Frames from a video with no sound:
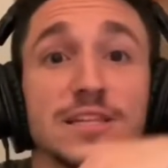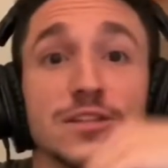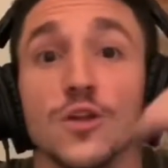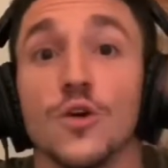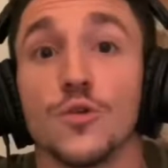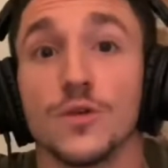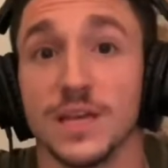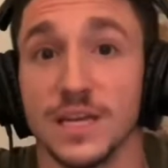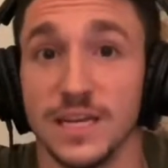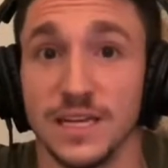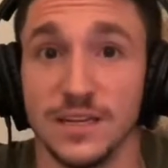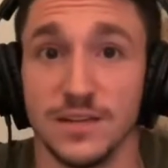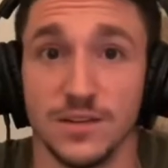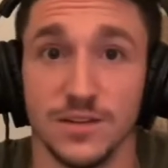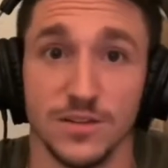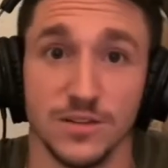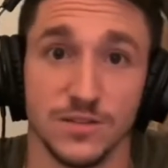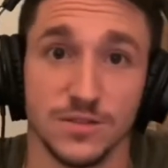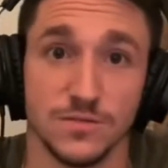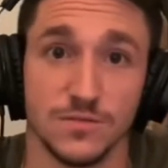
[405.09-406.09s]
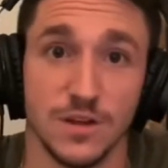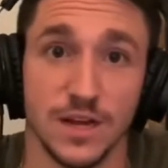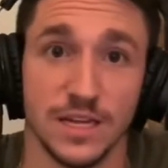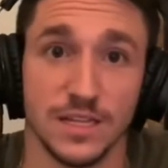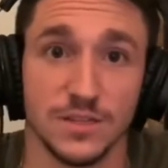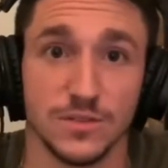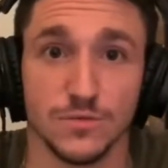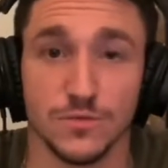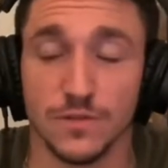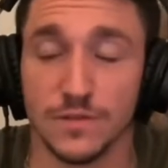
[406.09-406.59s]
Loki,
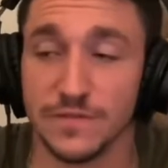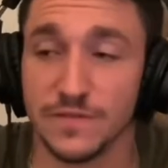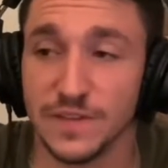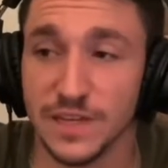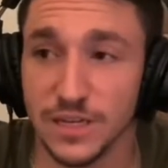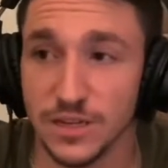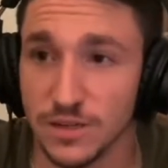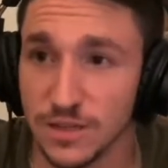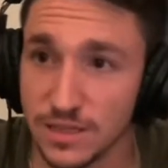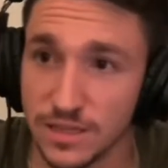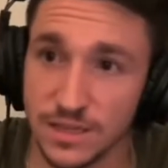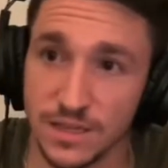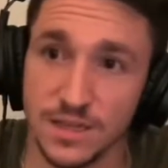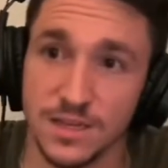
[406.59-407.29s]
right? The reveal.